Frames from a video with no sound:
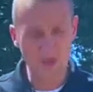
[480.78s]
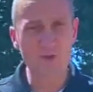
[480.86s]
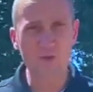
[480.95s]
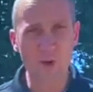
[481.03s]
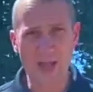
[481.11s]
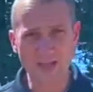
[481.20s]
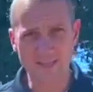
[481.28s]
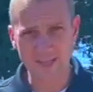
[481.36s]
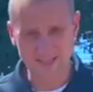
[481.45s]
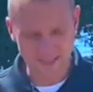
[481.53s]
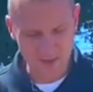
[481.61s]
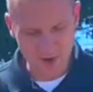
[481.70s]
To
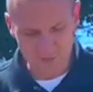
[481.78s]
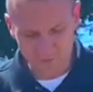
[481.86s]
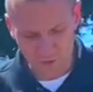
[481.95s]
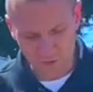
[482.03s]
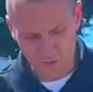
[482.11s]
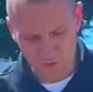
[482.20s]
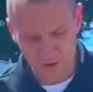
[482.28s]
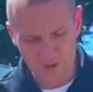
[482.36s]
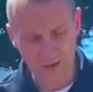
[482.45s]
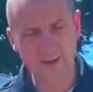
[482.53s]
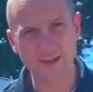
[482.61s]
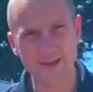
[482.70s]
access the air filter,
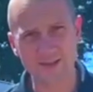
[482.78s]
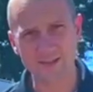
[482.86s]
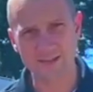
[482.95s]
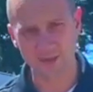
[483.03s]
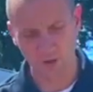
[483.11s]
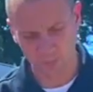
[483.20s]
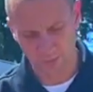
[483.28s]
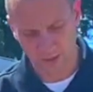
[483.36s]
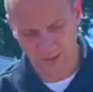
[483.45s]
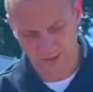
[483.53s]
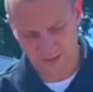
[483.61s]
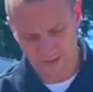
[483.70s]
I take this little
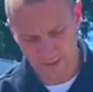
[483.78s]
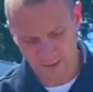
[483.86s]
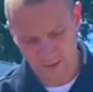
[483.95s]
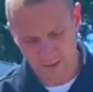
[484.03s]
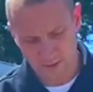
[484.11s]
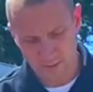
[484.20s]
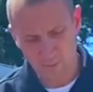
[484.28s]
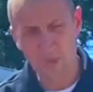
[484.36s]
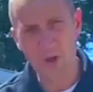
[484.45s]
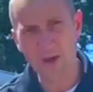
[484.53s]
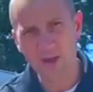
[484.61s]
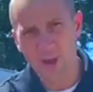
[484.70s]
black
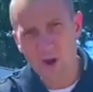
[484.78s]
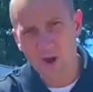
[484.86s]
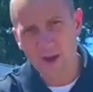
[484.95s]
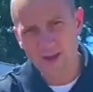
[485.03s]
button here, I